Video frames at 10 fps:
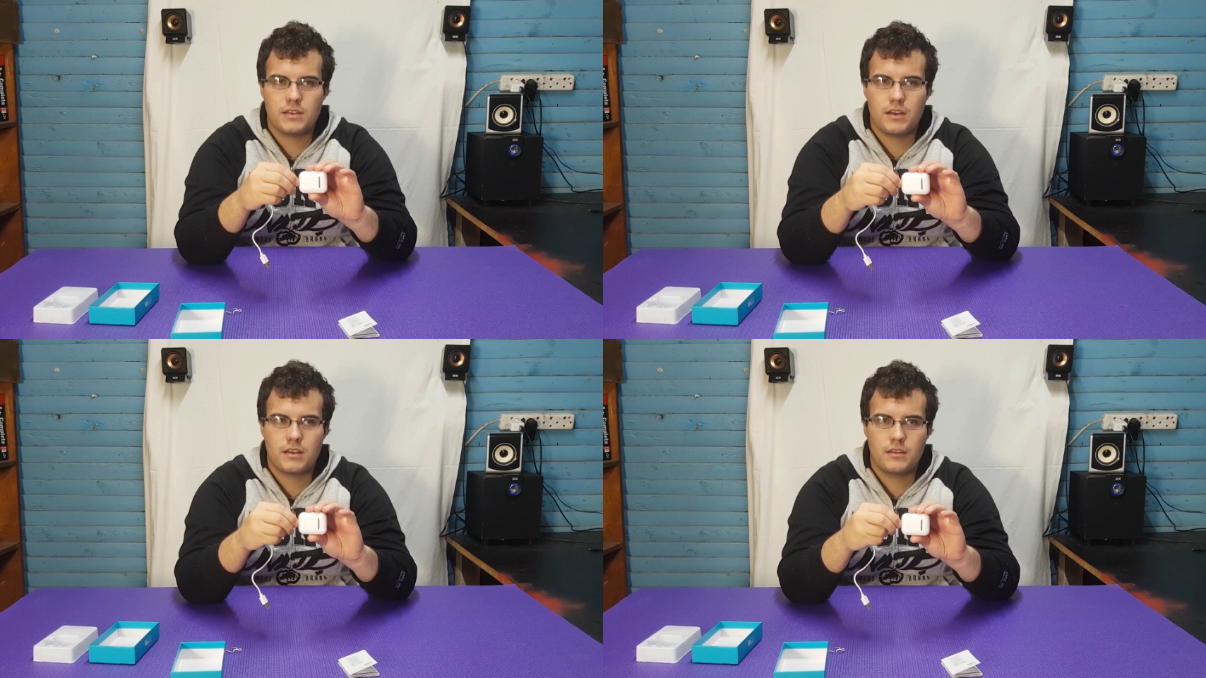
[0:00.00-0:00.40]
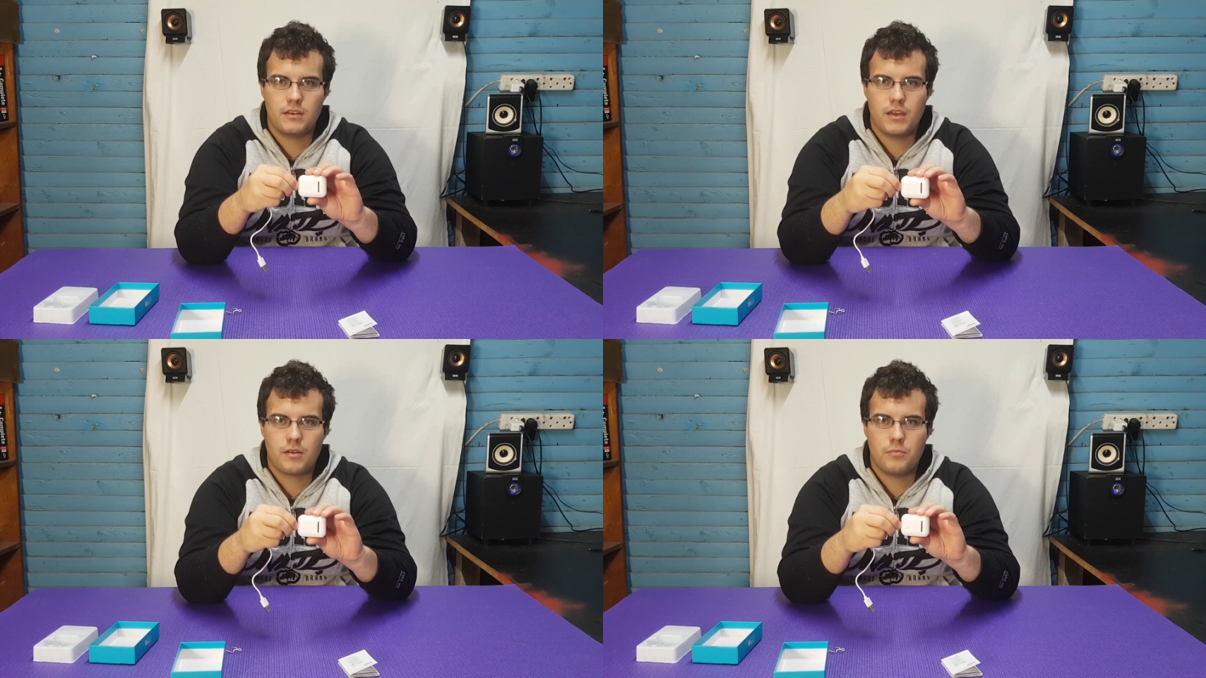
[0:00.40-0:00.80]
like the
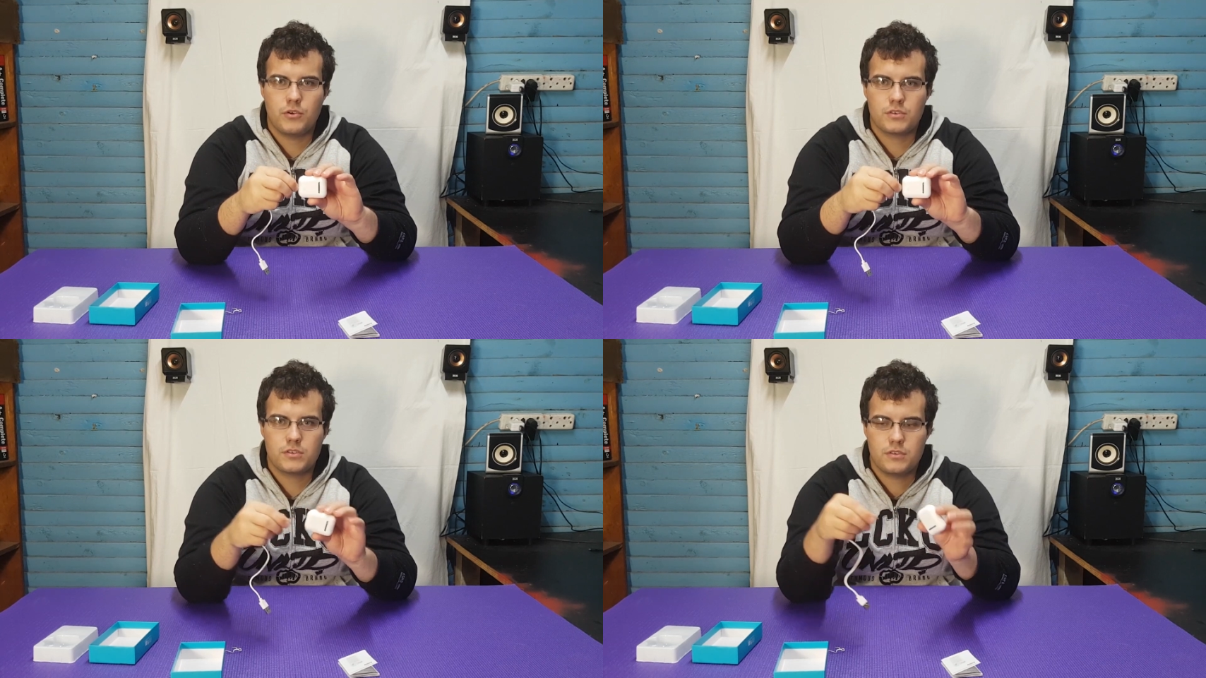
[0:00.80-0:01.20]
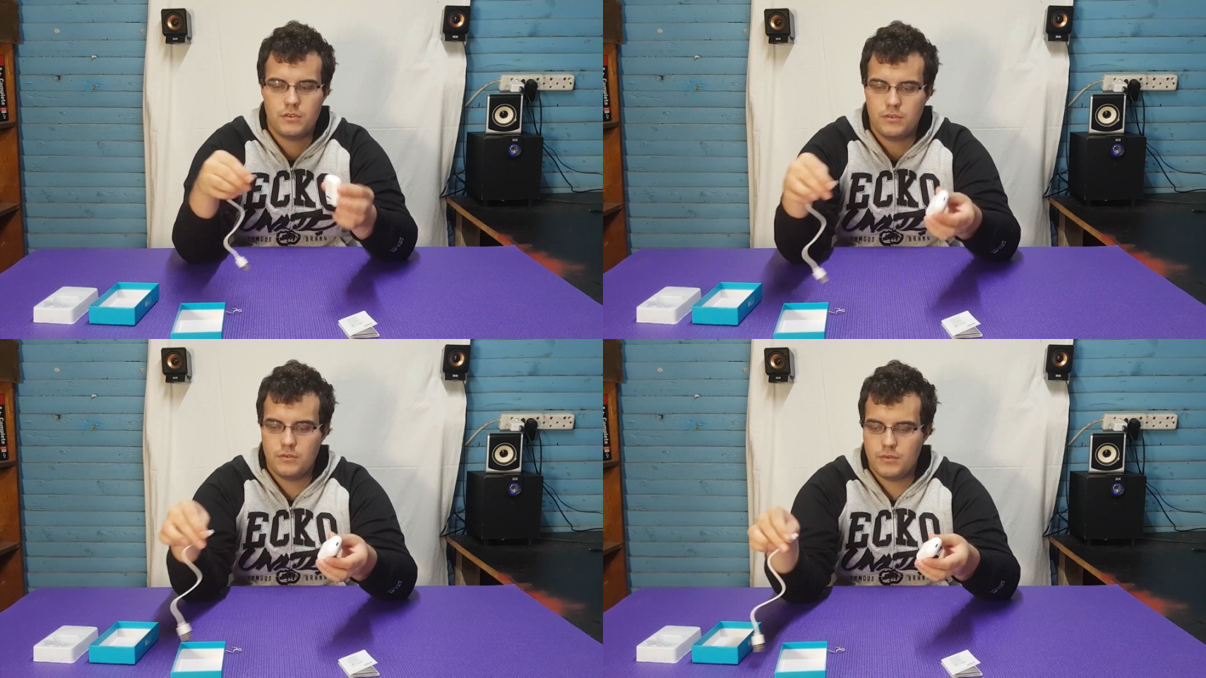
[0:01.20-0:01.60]
AirPods
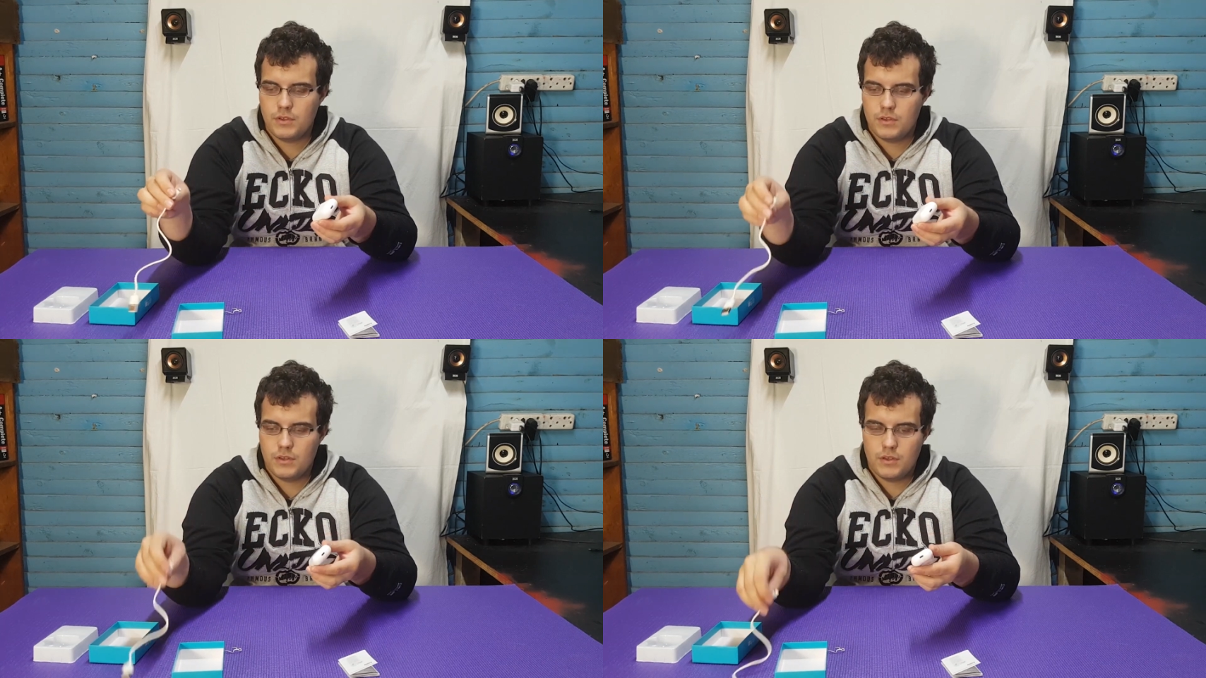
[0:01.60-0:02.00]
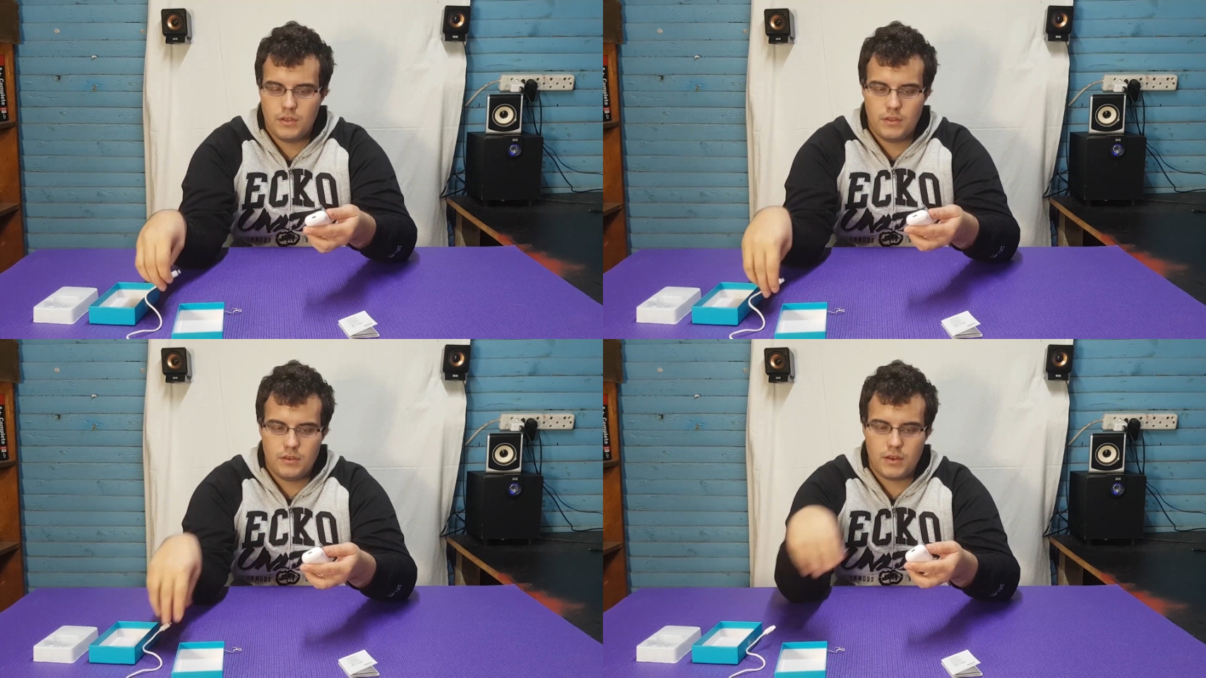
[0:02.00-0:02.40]
2.
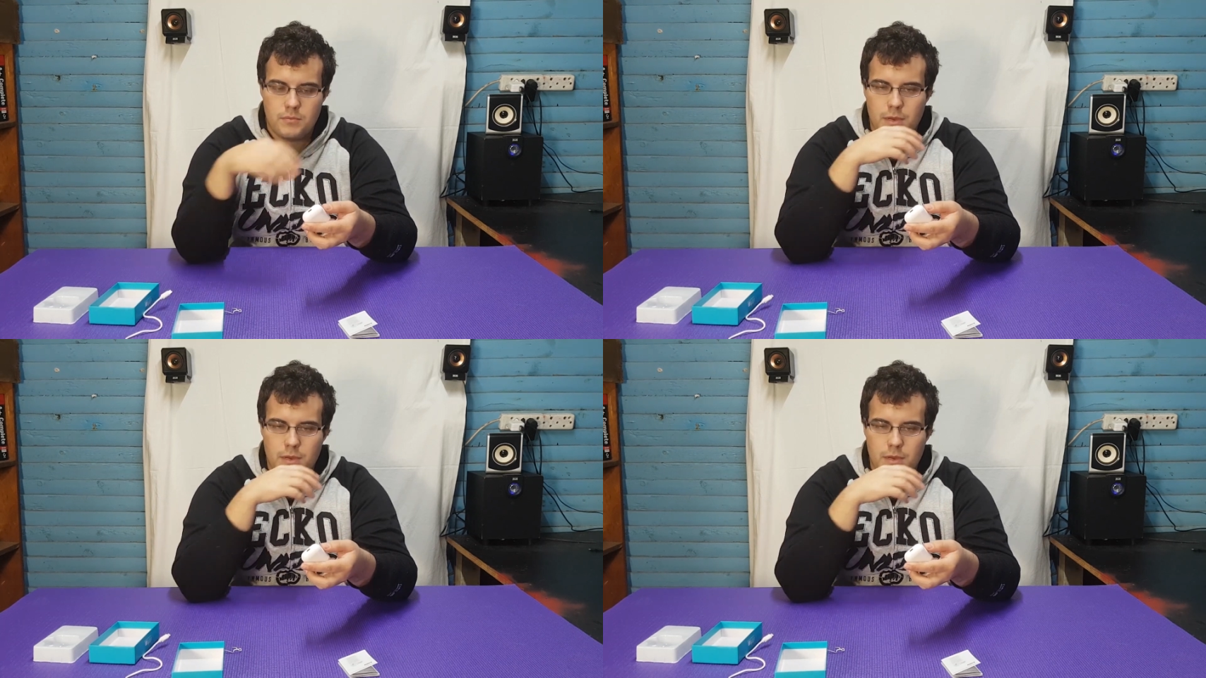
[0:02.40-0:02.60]
They're